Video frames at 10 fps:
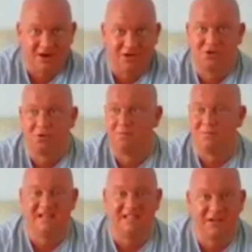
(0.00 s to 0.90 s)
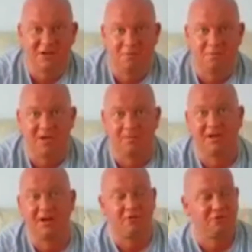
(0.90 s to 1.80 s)
I enjoy meeting new
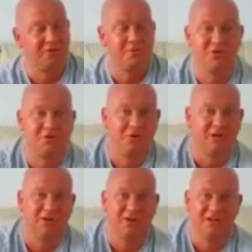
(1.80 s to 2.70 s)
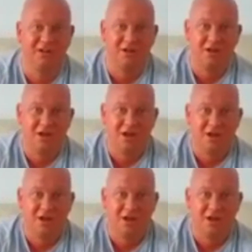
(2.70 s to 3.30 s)
people, and I also enjoy learning